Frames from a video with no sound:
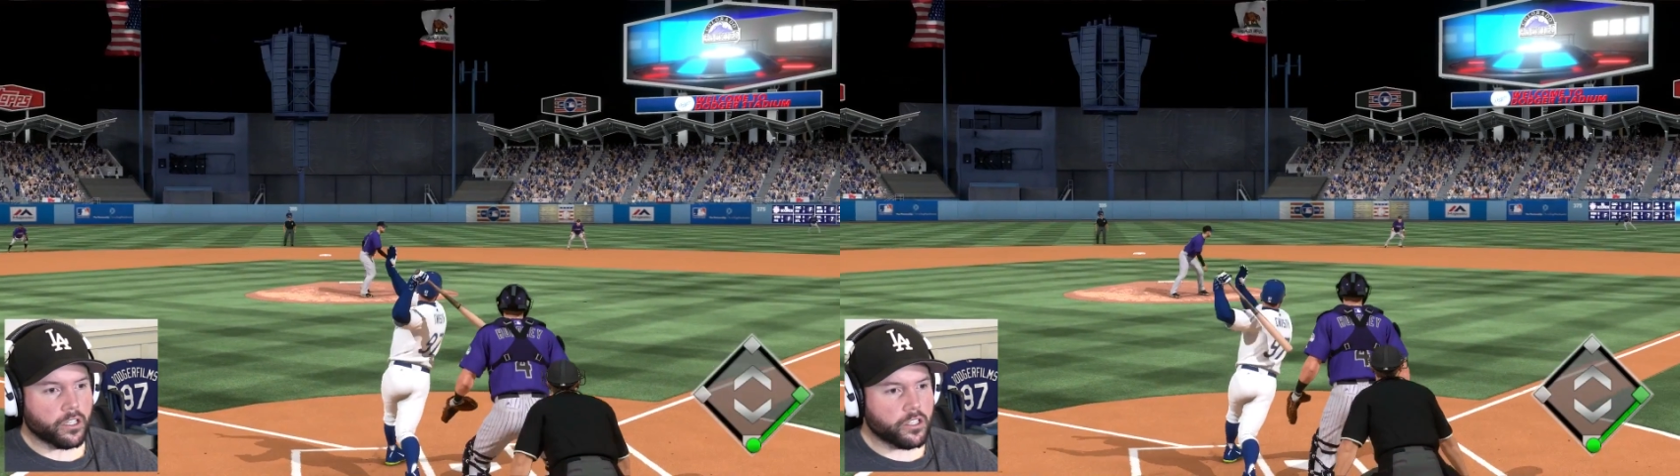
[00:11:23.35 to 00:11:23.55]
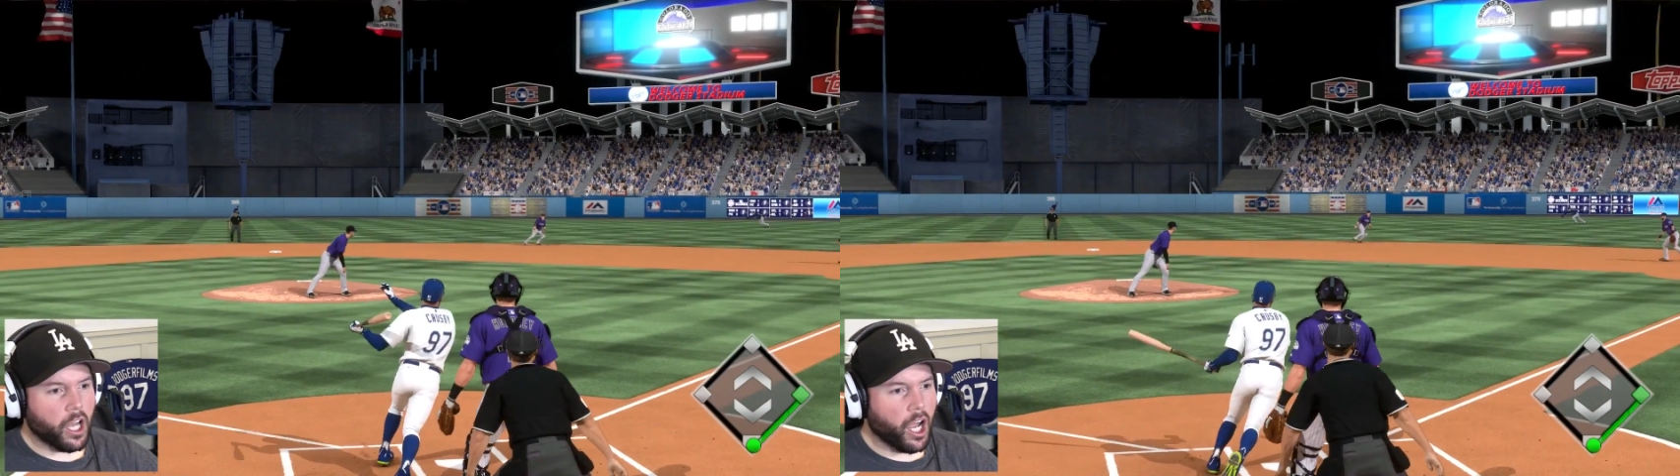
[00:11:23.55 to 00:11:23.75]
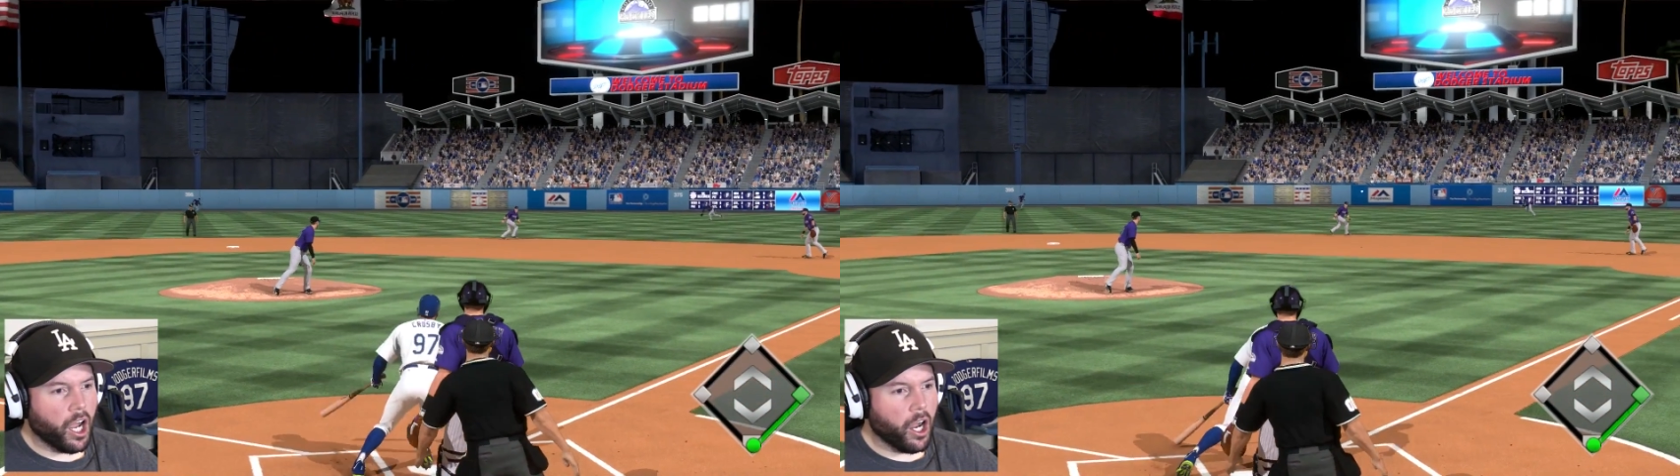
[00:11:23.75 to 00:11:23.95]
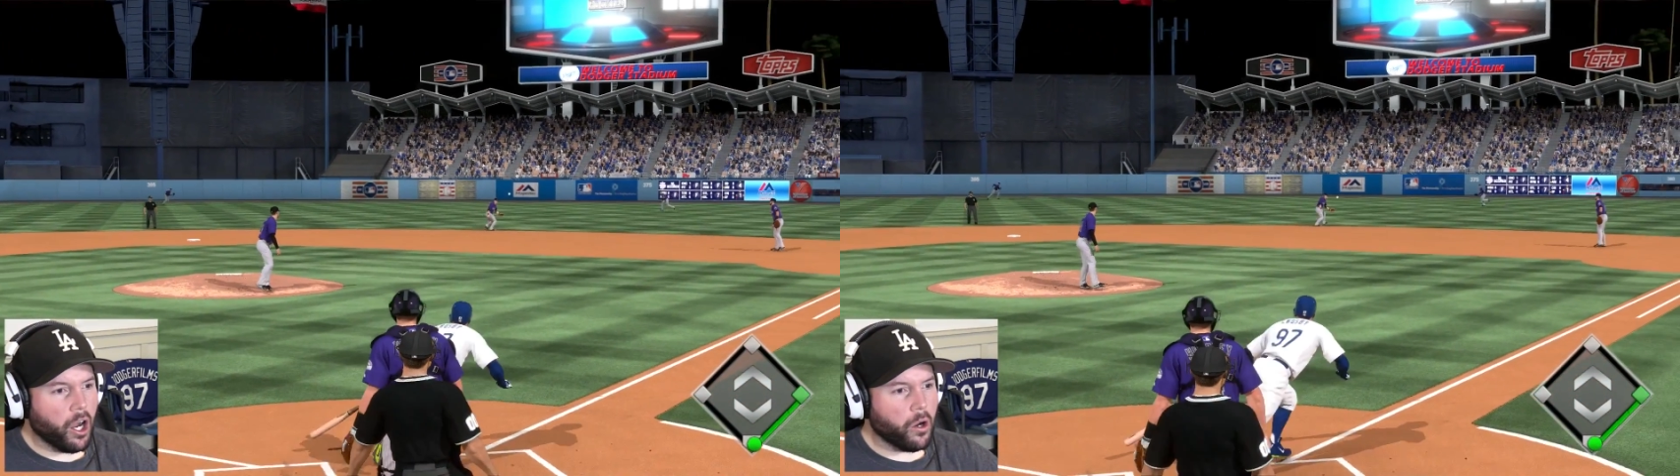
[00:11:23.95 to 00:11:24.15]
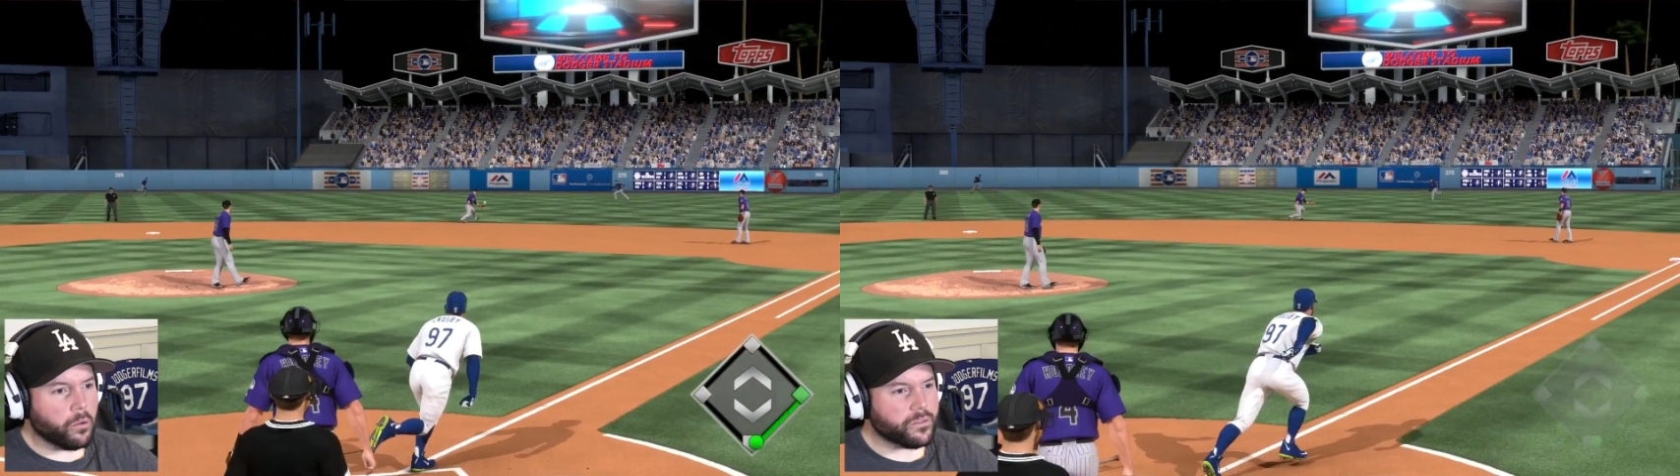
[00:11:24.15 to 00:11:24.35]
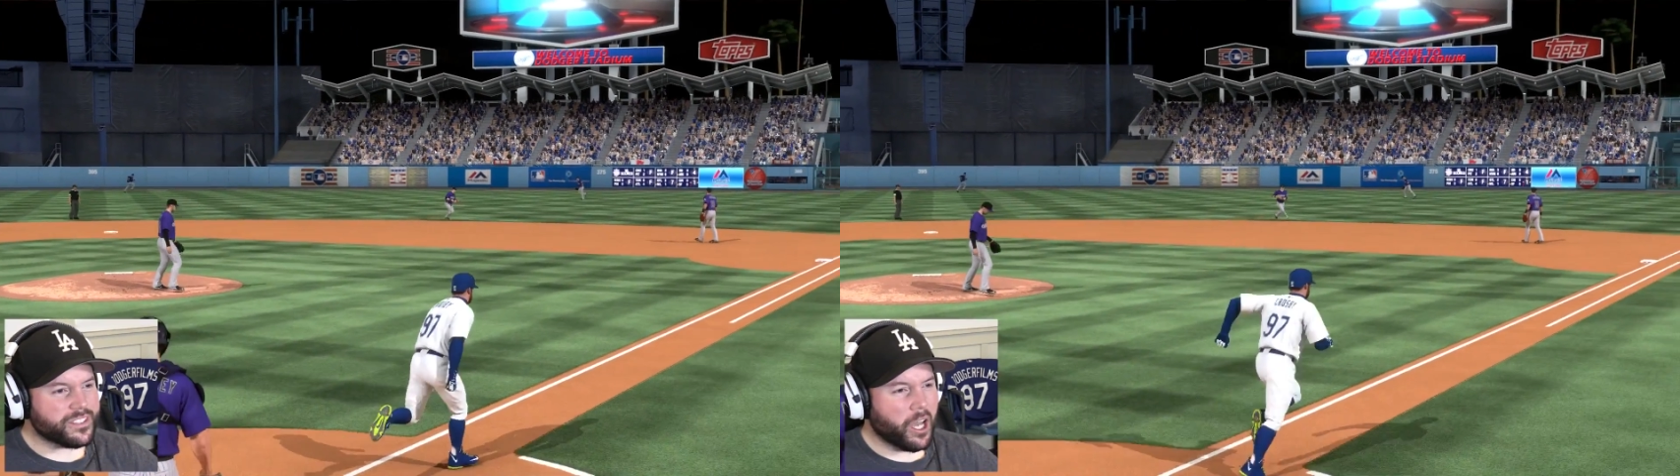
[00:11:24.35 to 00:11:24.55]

Oh, no,